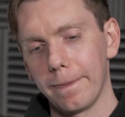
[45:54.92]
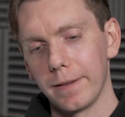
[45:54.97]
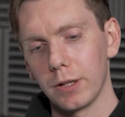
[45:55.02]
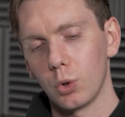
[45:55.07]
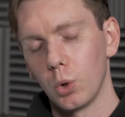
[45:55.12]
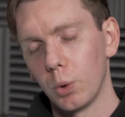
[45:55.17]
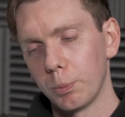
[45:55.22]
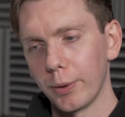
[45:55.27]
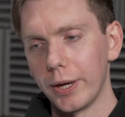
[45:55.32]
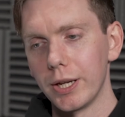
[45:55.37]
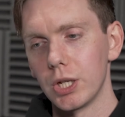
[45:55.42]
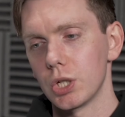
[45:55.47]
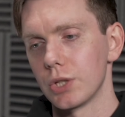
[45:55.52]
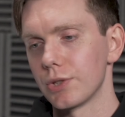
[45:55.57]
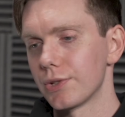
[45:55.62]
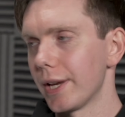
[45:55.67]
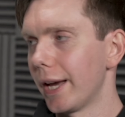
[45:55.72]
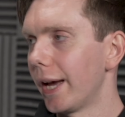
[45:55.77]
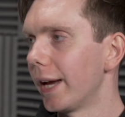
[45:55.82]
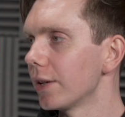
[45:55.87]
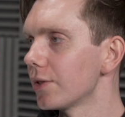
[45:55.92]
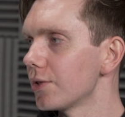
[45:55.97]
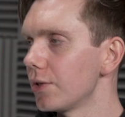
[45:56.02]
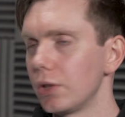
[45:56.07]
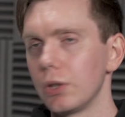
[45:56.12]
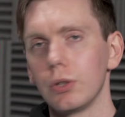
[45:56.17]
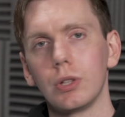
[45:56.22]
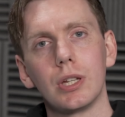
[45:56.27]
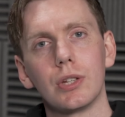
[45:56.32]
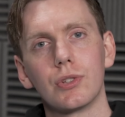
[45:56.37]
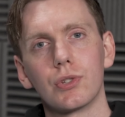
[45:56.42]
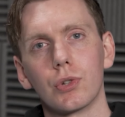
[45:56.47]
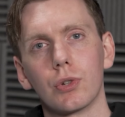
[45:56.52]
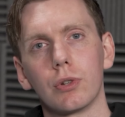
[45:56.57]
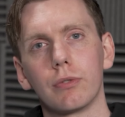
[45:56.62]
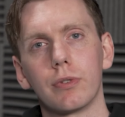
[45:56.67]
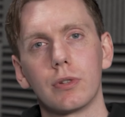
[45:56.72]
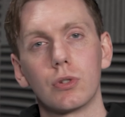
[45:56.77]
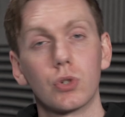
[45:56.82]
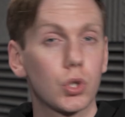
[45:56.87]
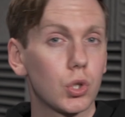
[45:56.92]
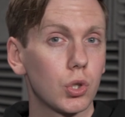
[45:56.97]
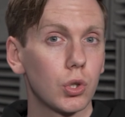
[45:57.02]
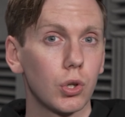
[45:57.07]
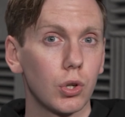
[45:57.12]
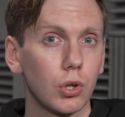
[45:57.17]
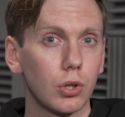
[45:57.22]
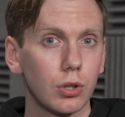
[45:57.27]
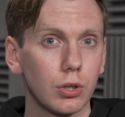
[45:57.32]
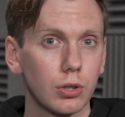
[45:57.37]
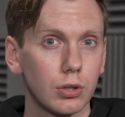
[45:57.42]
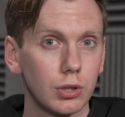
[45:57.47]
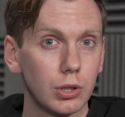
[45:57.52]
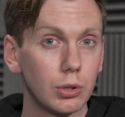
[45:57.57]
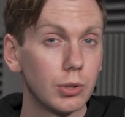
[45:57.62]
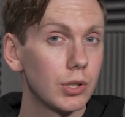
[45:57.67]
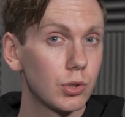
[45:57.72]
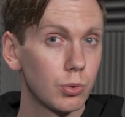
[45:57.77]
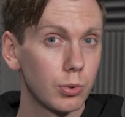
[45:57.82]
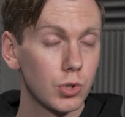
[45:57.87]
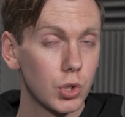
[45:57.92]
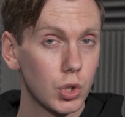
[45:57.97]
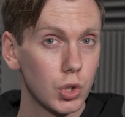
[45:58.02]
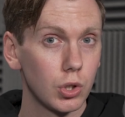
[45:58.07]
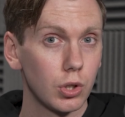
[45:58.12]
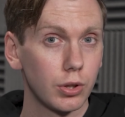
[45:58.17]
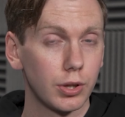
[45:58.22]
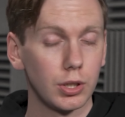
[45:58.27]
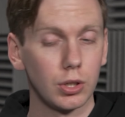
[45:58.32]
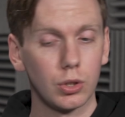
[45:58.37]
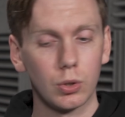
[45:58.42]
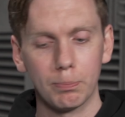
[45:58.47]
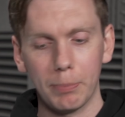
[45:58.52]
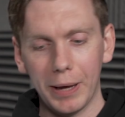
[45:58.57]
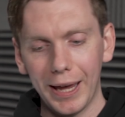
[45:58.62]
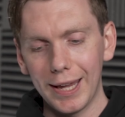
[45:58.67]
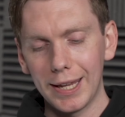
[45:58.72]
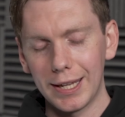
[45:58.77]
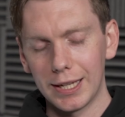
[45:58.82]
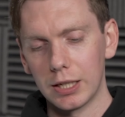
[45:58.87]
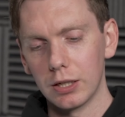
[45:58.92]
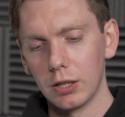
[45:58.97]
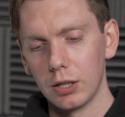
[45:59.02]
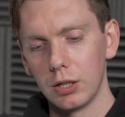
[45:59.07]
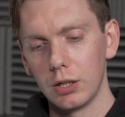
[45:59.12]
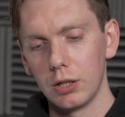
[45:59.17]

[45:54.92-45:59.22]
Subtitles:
corporation tax, you need to ensure that you pay